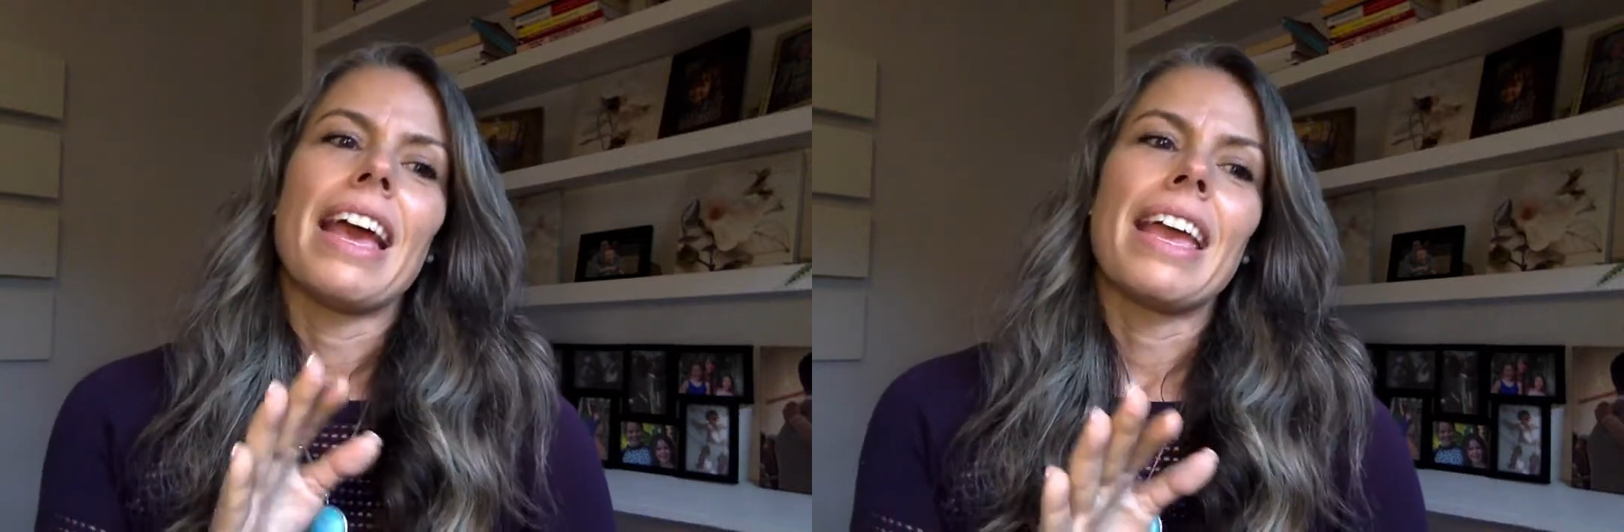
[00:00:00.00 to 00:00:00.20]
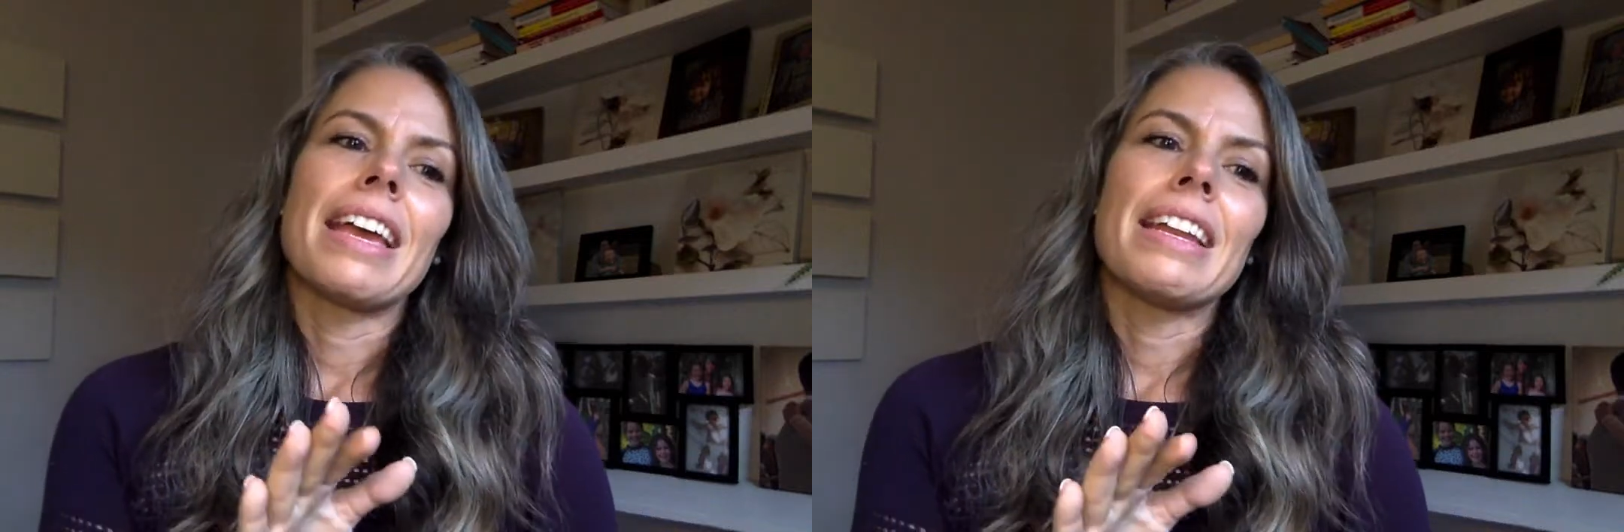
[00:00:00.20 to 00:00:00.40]

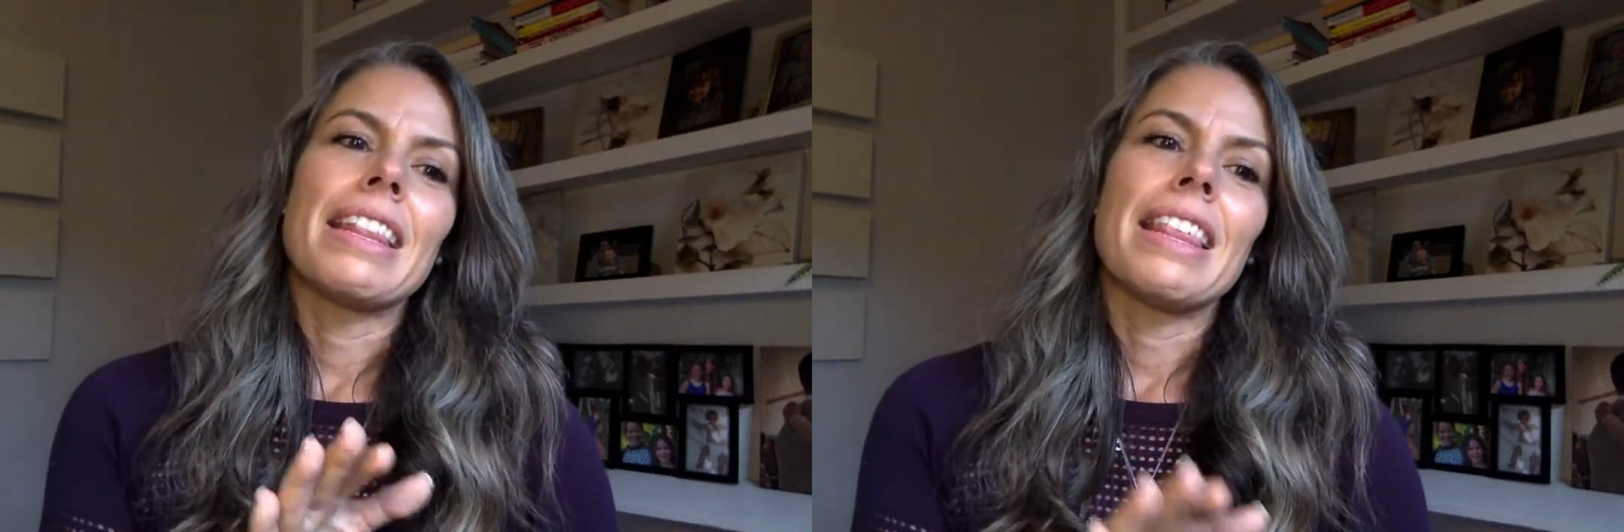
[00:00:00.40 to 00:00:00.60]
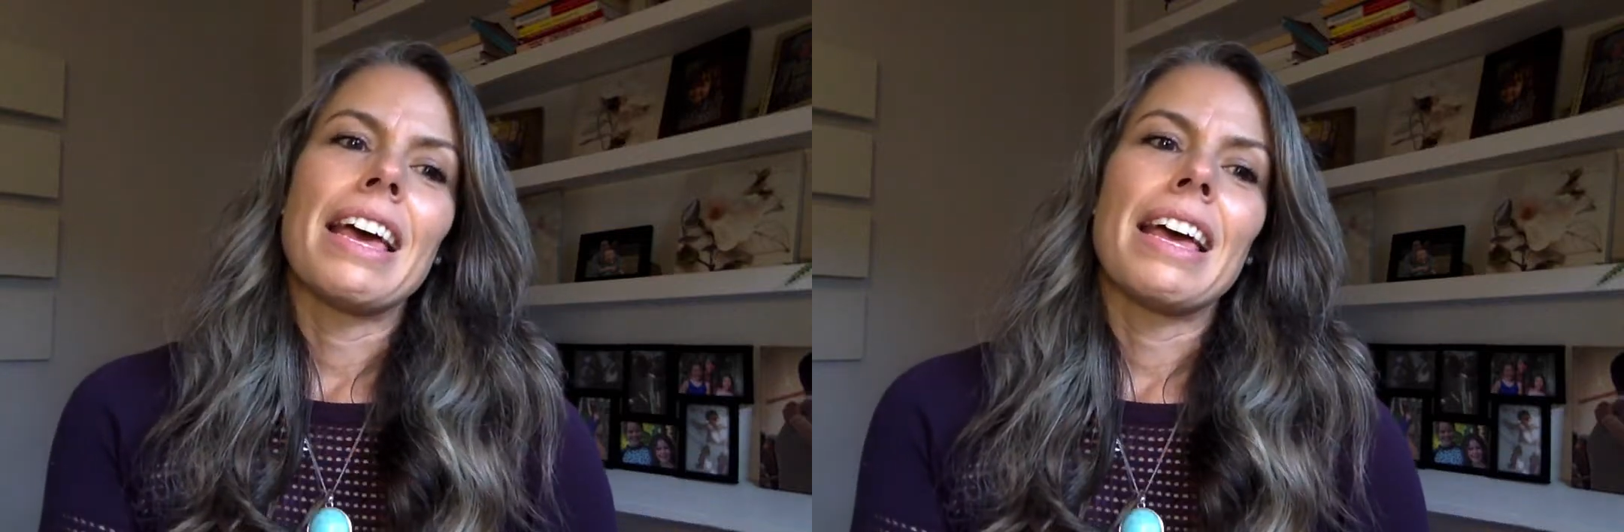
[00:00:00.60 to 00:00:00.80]

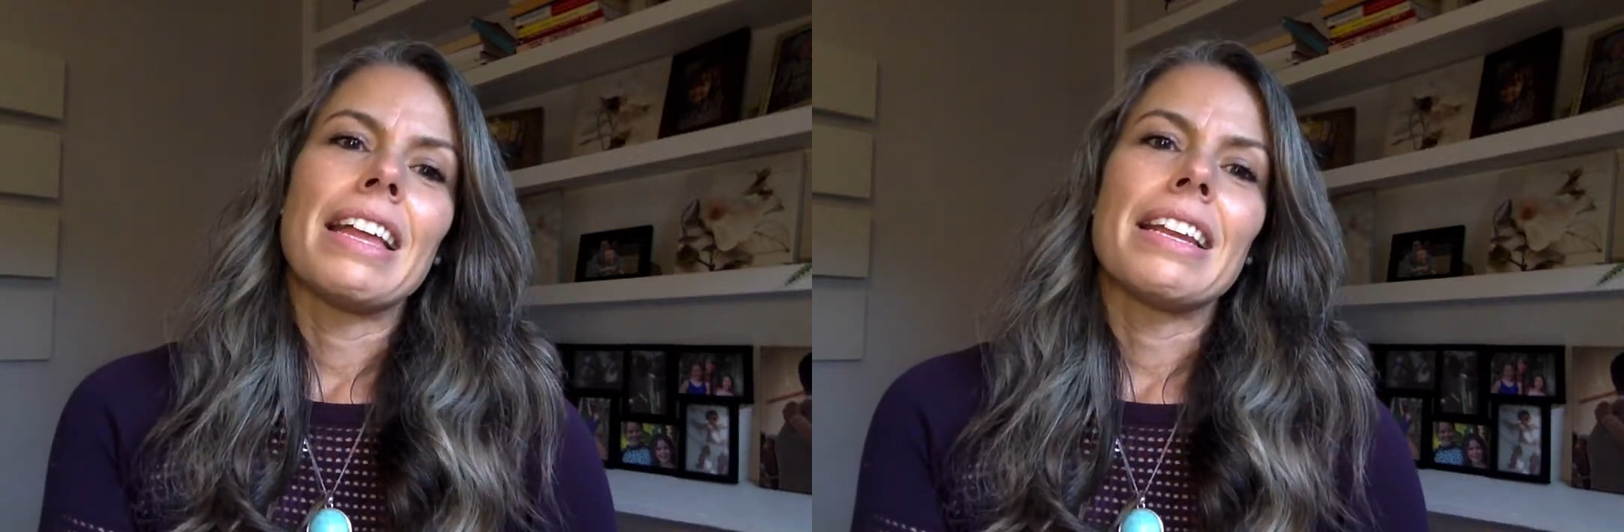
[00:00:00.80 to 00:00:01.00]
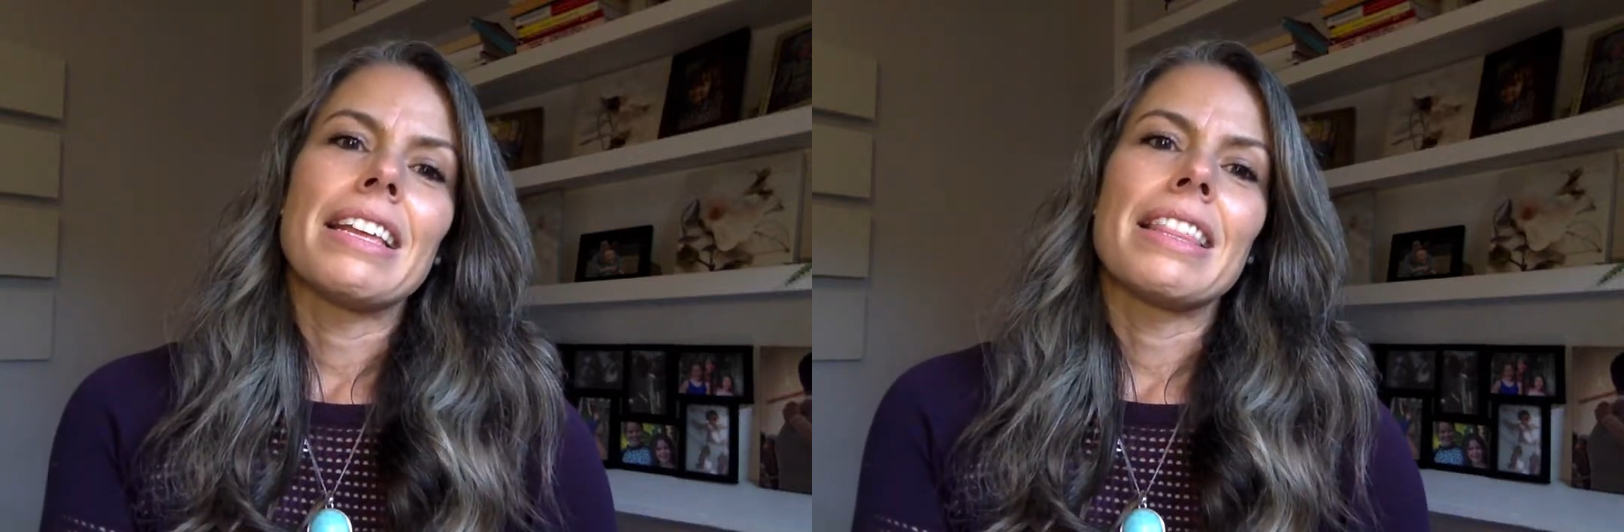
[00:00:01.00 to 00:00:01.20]
and
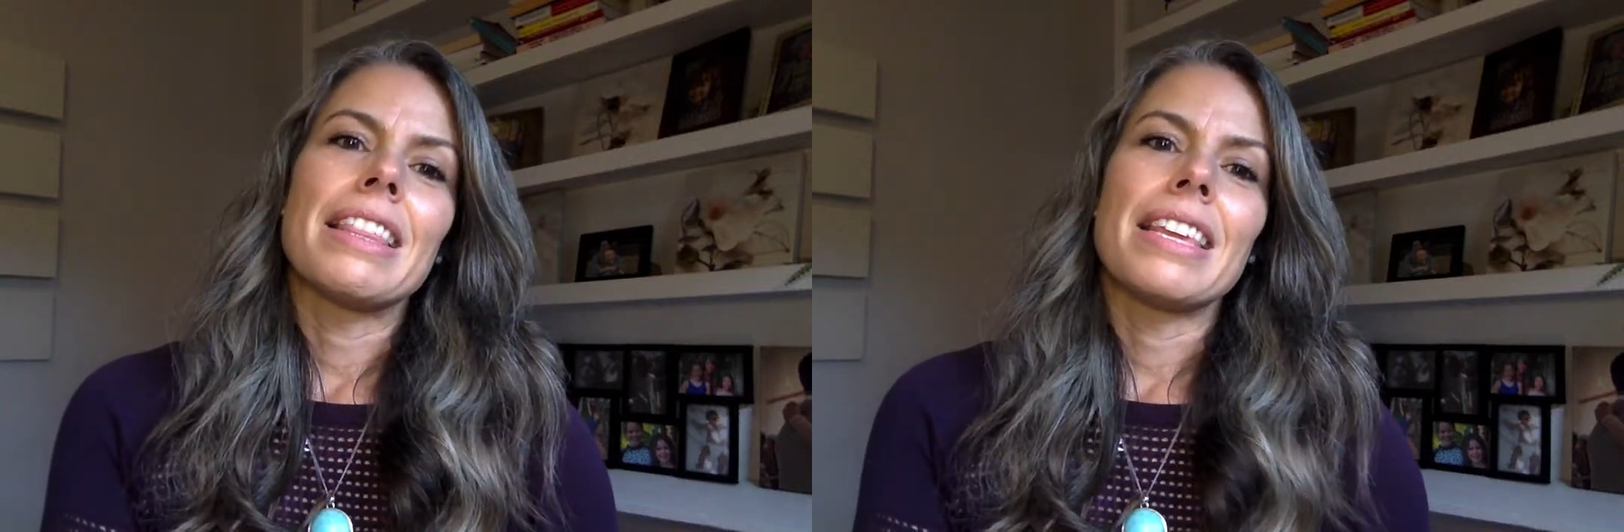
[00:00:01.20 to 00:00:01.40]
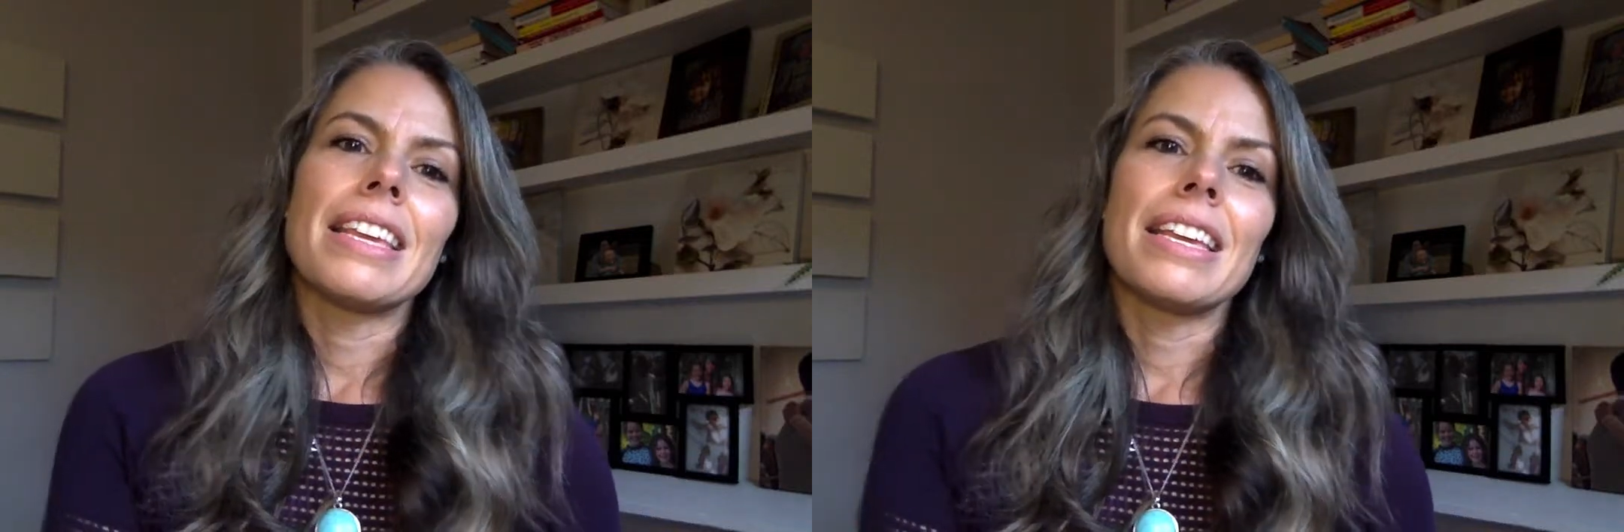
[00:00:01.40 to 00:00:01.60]
then
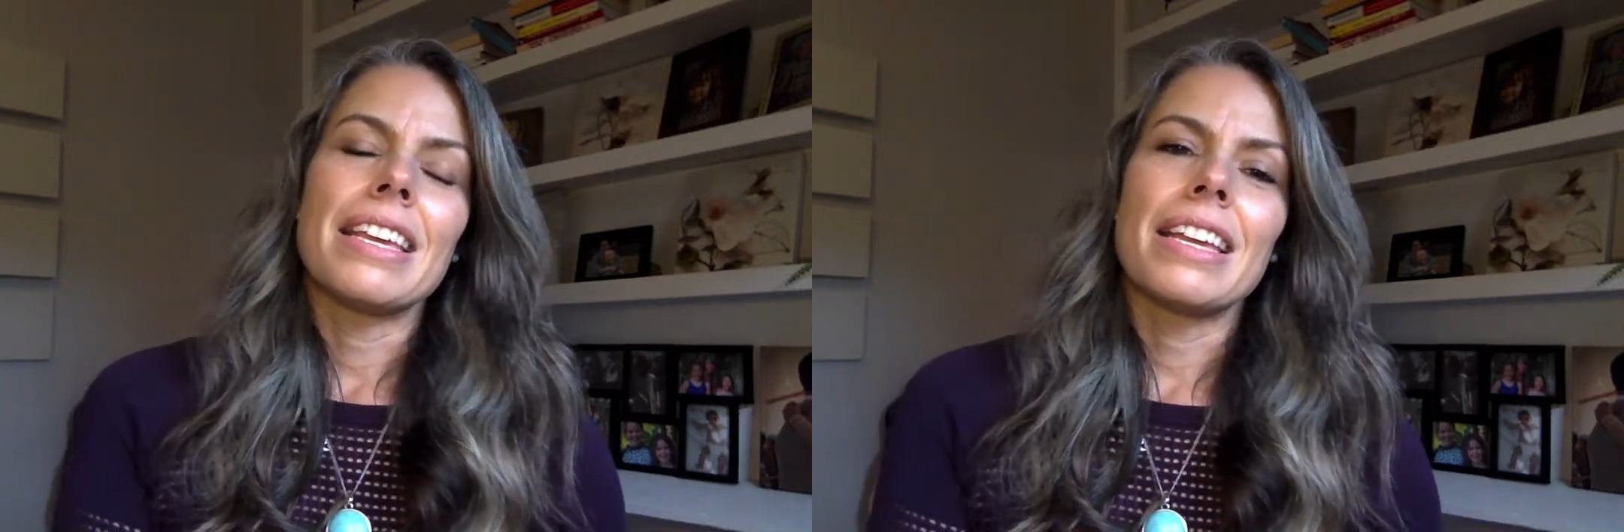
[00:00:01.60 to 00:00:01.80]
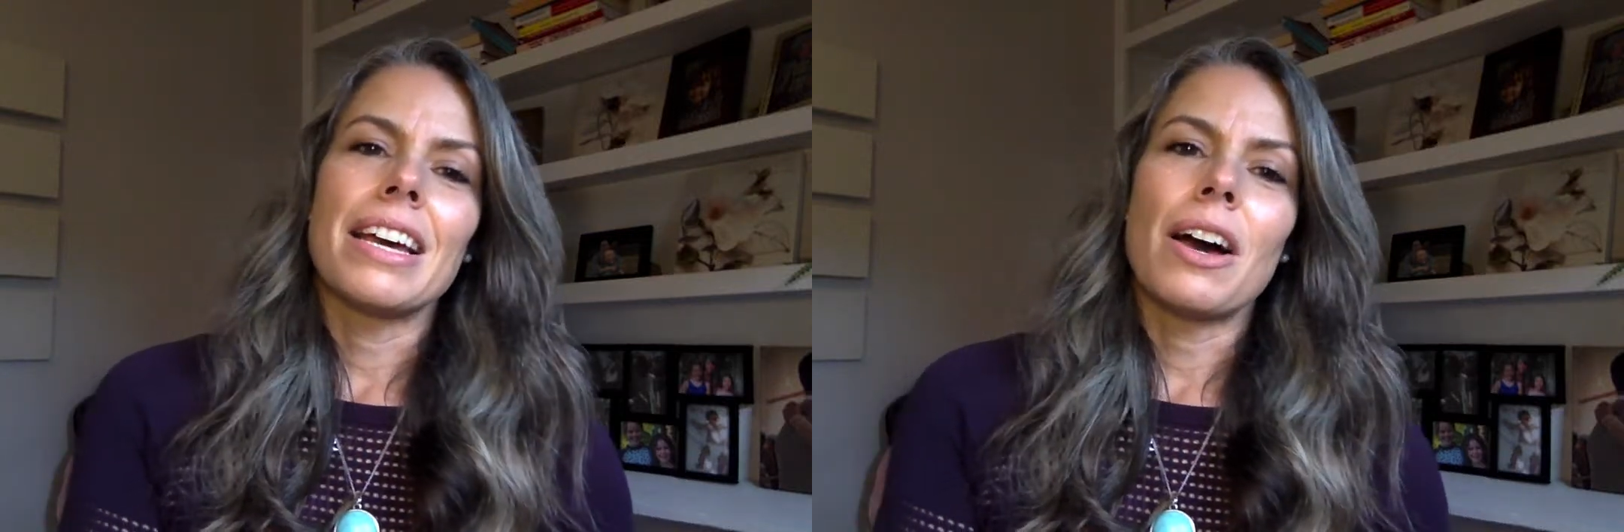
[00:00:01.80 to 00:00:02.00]
the